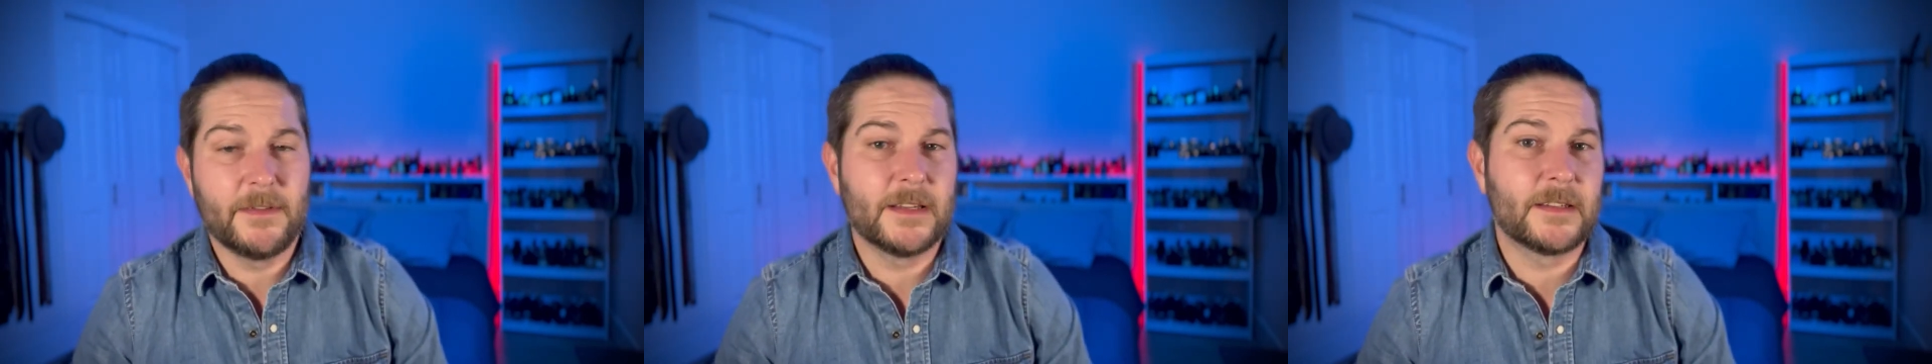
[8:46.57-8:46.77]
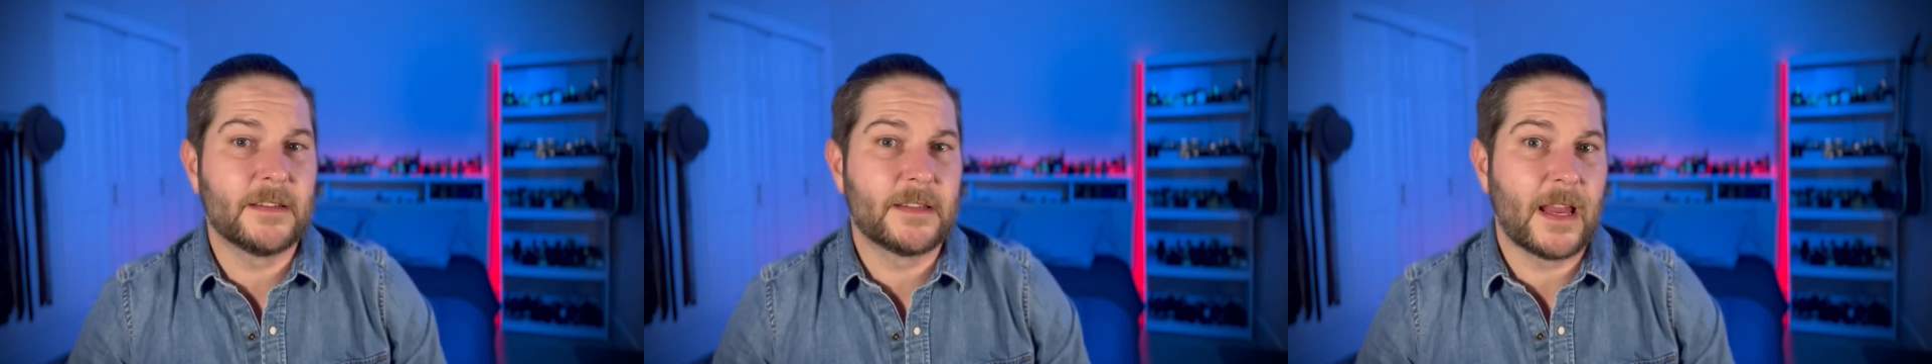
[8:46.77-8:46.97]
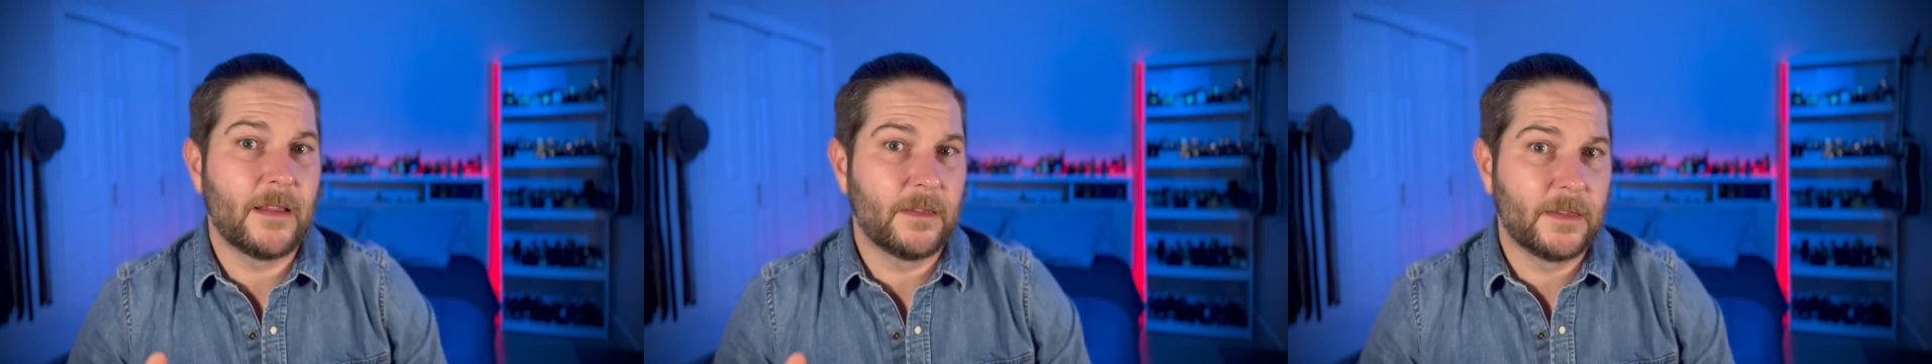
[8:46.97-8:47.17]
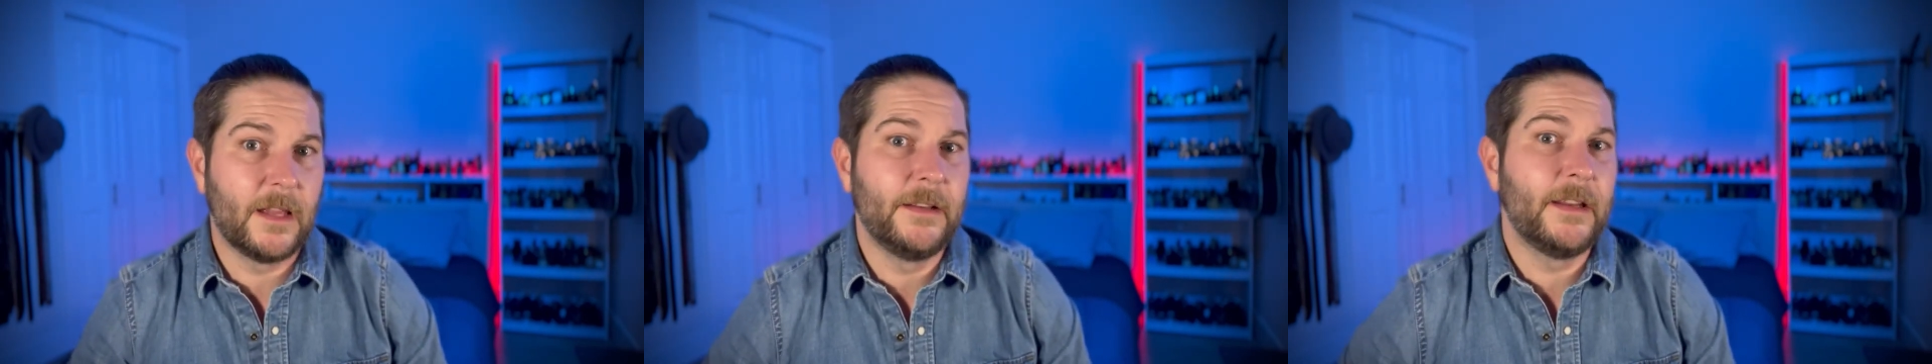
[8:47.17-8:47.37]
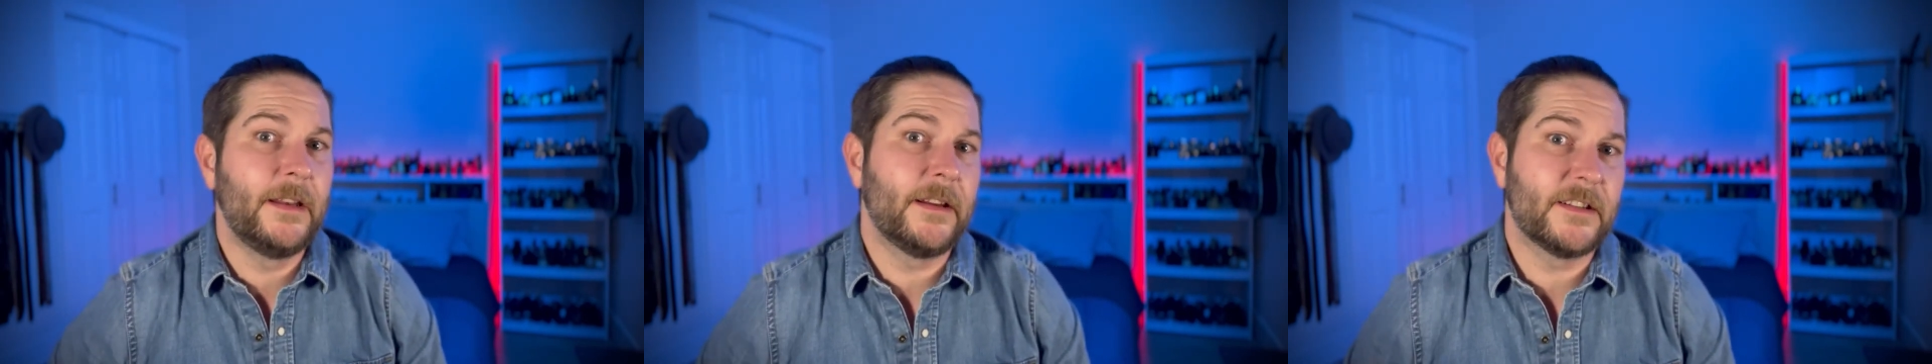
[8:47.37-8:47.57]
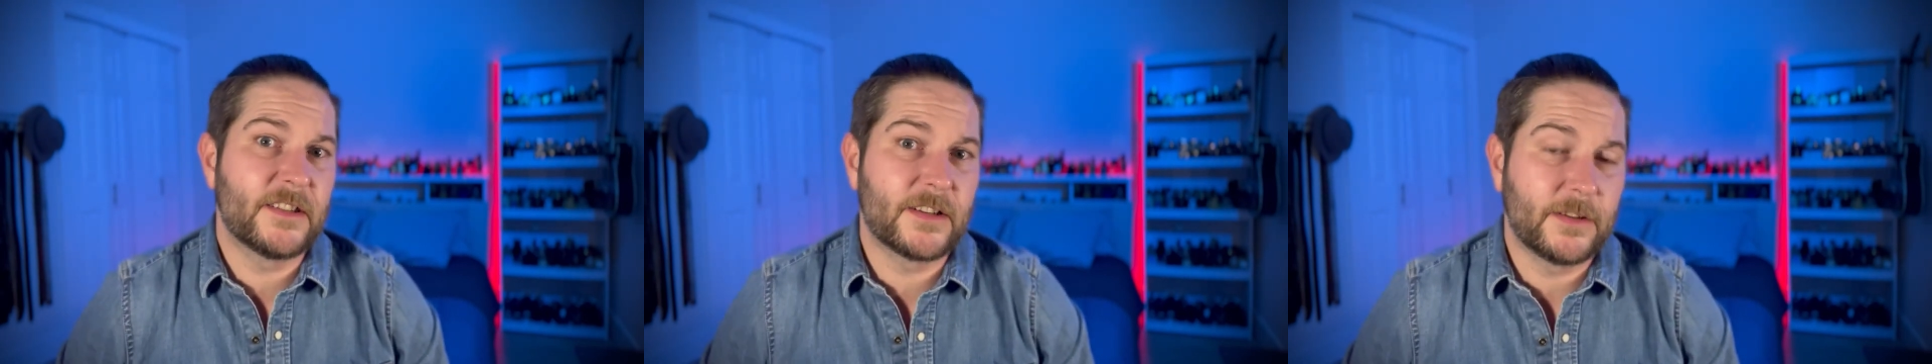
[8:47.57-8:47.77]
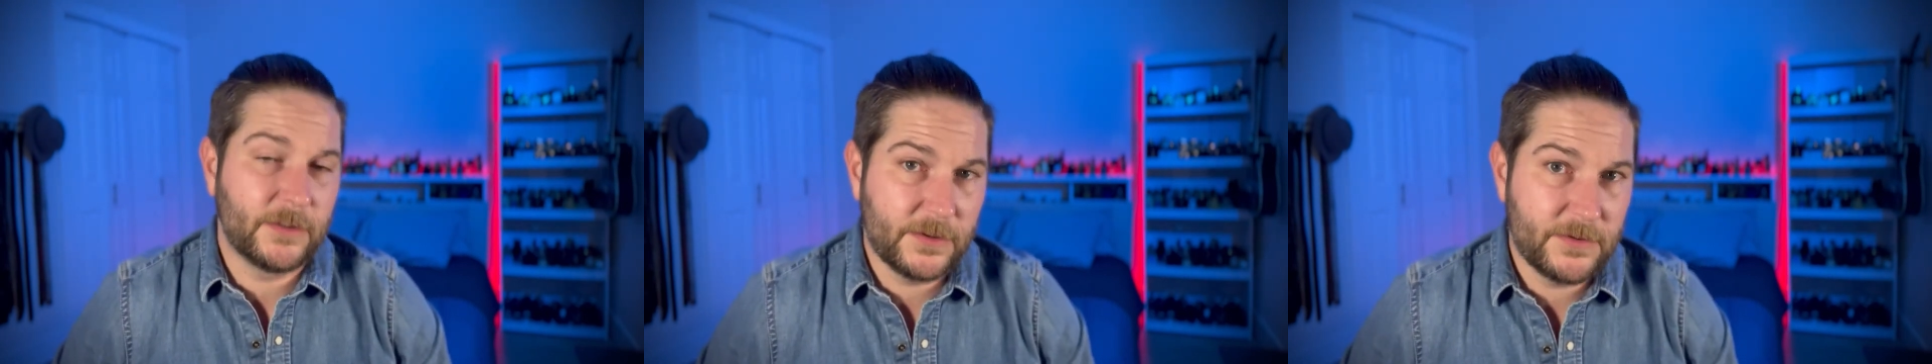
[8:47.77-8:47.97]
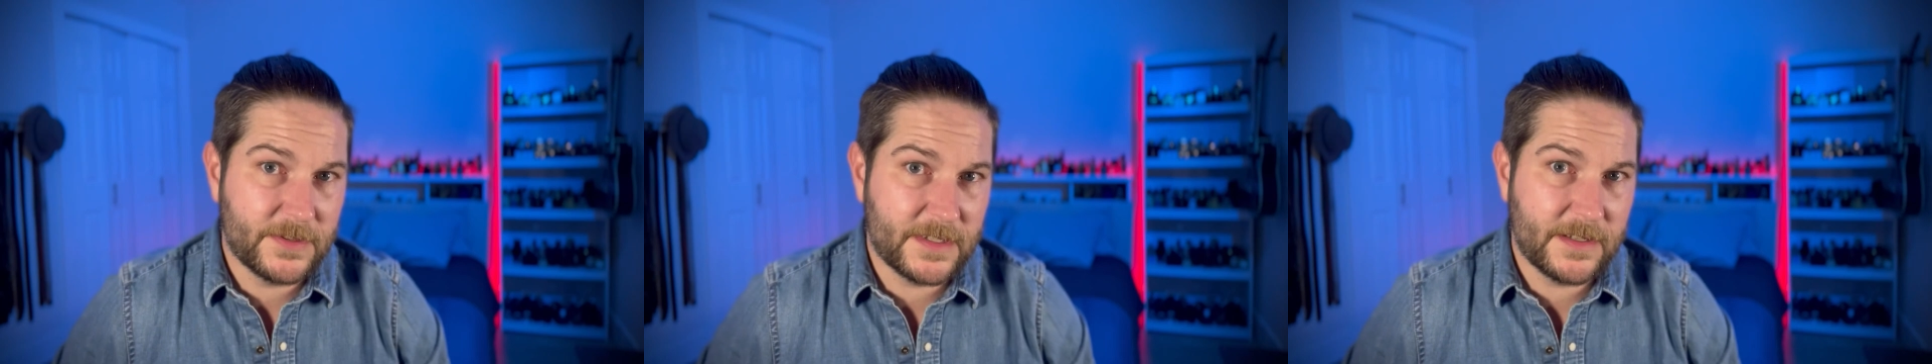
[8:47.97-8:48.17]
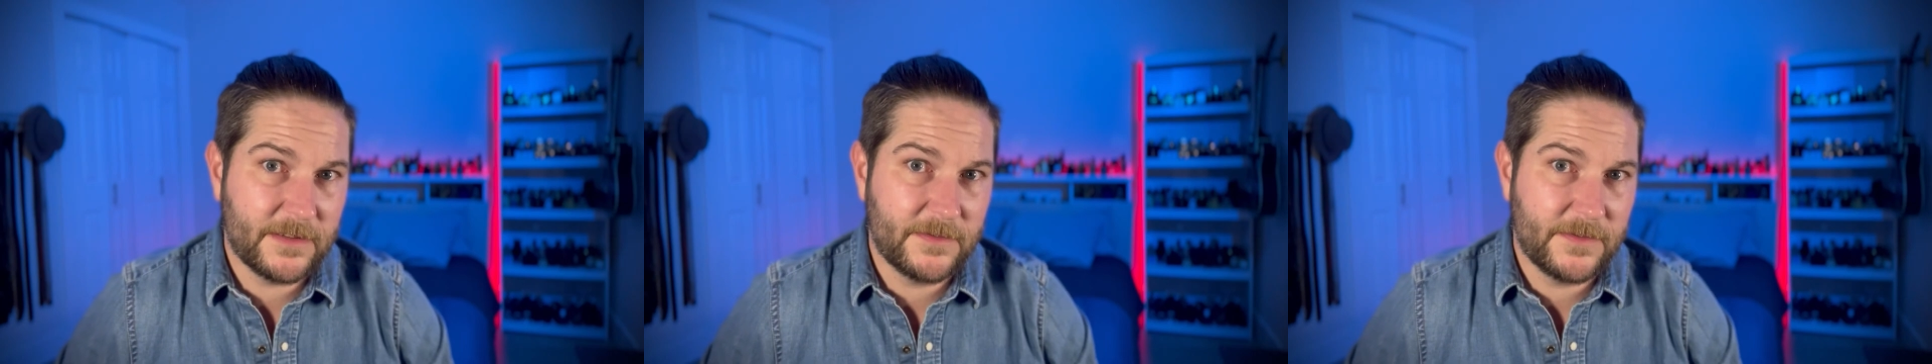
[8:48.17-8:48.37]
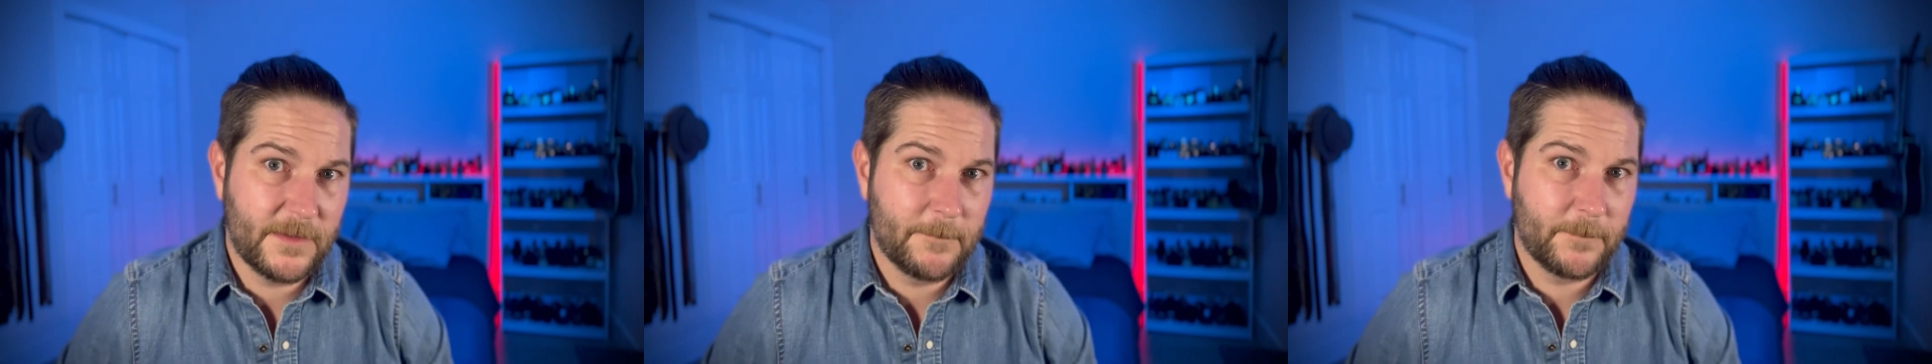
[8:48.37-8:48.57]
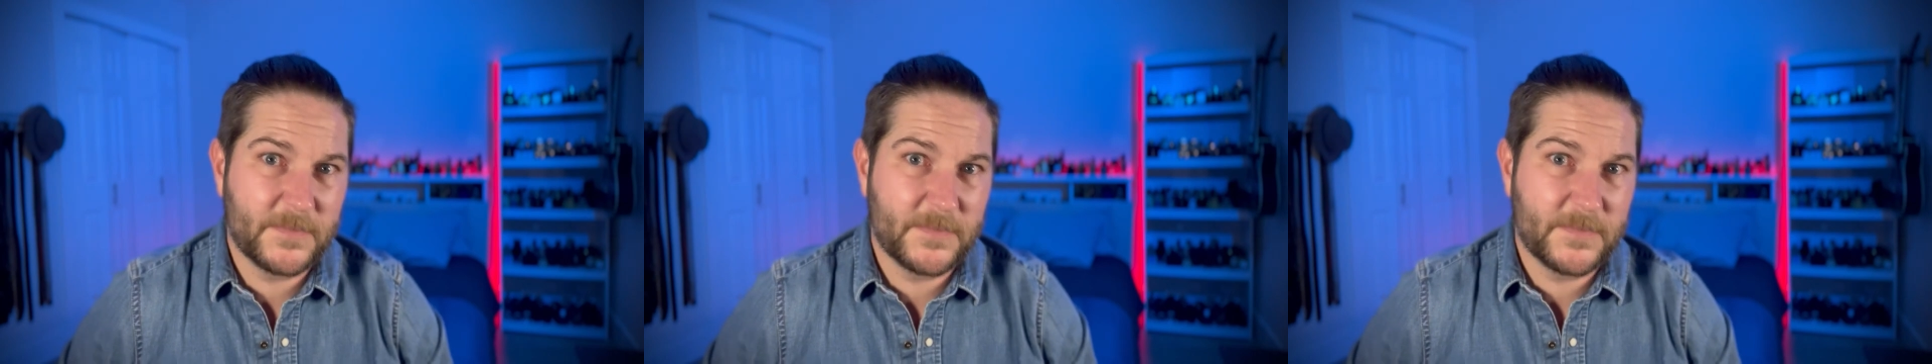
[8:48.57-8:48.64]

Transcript: this is a London exclusive,